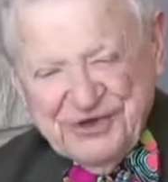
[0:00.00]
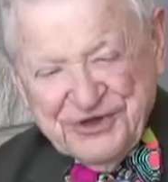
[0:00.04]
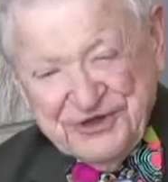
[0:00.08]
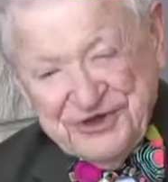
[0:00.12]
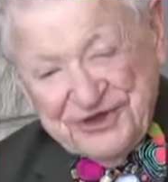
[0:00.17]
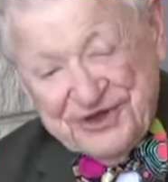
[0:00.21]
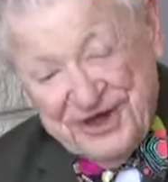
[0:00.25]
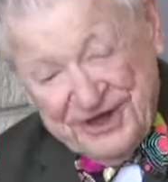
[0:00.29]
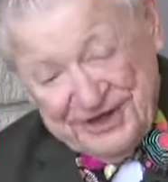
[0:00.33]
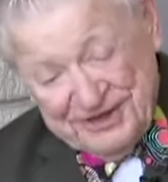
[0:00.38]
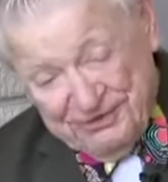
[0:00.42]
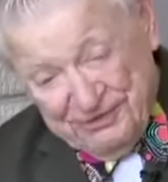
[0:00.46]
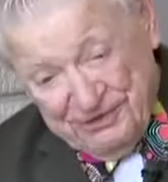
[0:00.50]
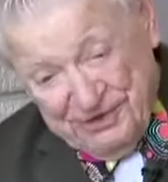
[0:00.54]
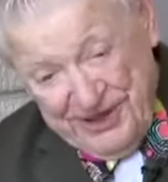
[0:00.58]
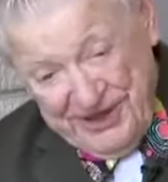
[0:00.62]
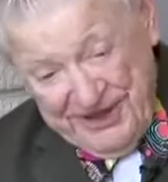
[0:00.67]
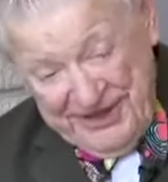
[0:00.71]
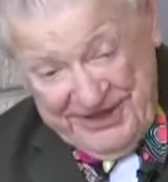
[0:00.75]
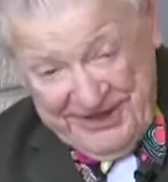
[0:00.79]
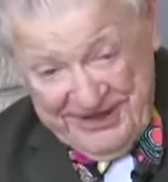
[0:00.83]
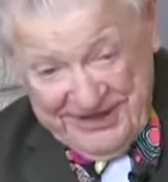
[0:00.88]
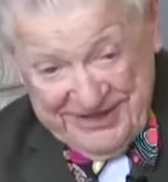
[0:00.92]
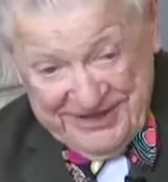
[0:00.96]
well, you got it
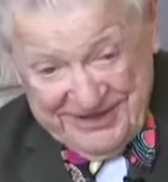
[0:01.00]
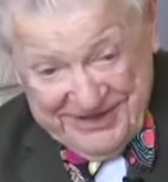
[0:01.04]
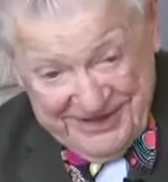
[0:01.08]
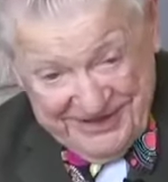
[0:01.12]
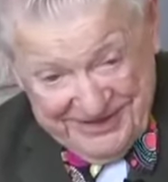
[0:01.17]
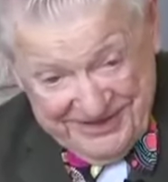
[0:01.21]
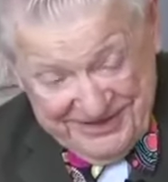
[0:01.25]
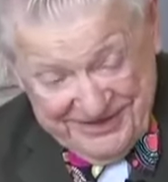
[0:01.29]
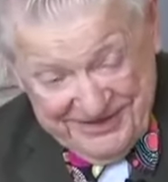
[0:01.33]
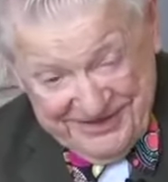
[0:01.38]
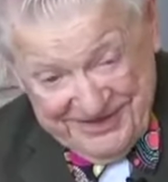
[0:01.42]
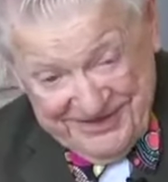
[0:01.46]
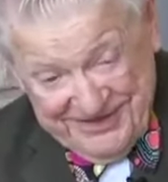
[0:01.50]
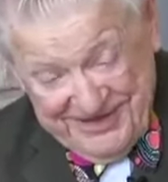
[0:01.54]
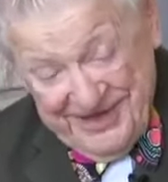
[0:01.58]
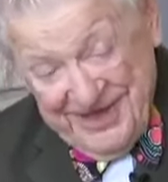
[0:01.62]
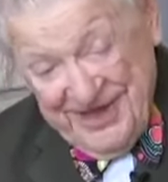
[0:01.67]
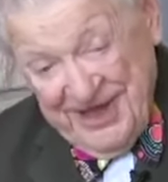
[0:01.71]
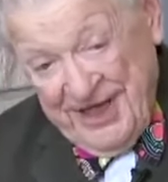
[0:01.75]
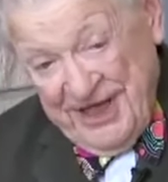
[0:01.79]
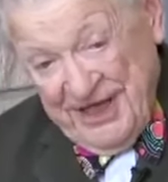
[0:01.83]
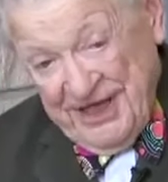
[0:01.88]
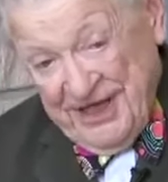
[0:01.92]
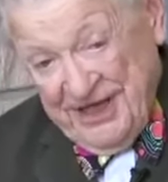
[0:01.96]
right uh,
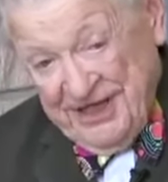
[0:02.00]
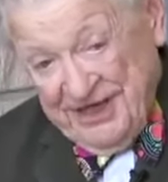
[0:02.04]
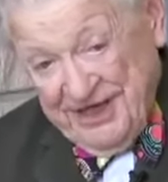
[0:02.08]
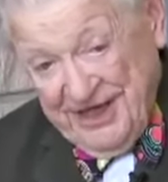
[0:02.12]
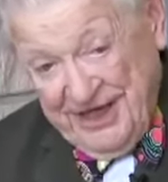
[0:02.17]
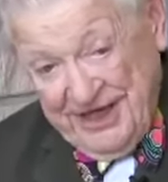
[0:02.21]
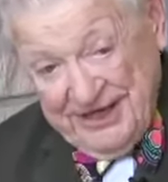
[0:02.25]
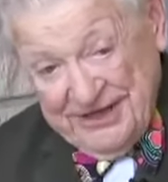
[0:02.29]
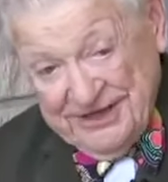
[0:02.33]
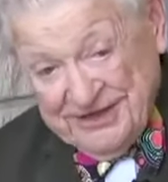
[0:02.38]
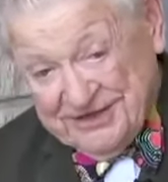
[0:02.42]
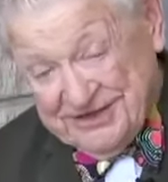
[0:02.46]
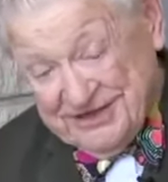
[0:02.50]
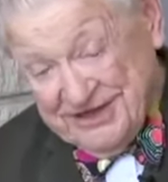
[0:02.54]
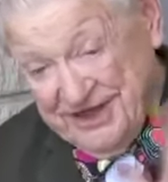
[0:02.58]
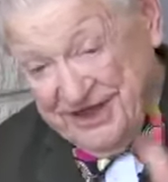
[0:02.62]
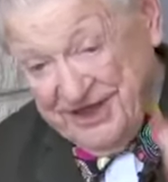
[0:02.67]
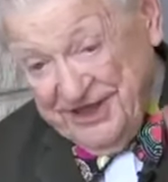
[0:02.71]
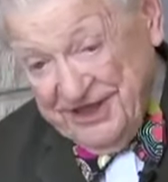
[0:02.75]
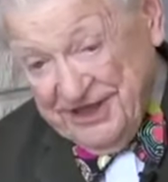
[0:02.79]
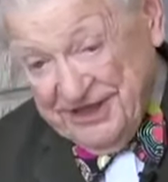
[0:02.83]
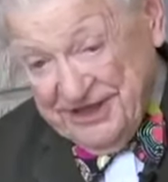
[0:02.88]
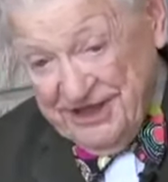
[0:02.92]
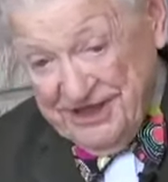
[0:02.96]
now,
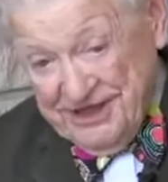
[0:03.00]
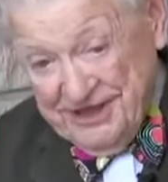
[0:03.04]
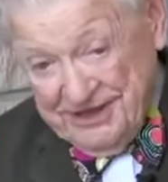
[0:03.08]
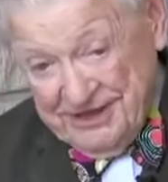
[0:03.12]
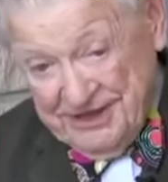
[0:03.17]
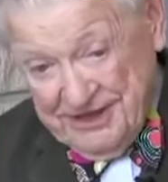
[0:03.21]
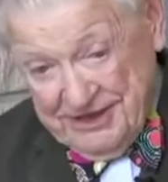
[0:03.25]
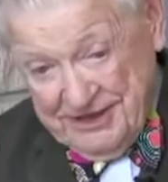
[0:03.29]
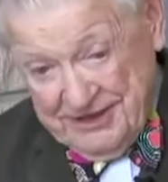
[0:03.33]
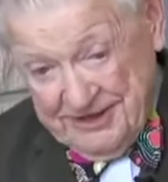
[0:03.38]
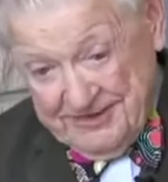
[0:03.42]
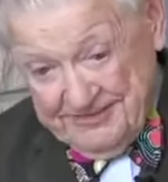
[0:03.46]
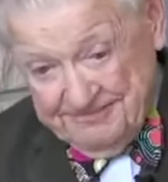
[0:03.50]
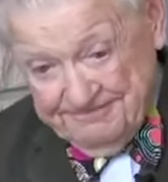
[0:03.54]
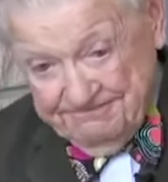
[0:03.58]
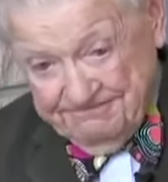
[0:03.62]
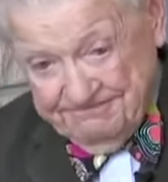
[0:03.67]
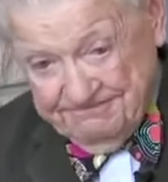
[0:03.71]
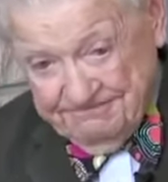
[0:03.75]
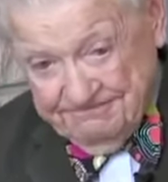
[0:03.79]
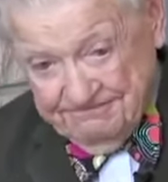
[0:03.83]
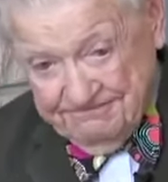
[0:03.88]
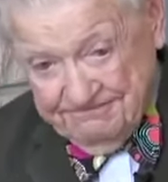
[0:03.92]
and um,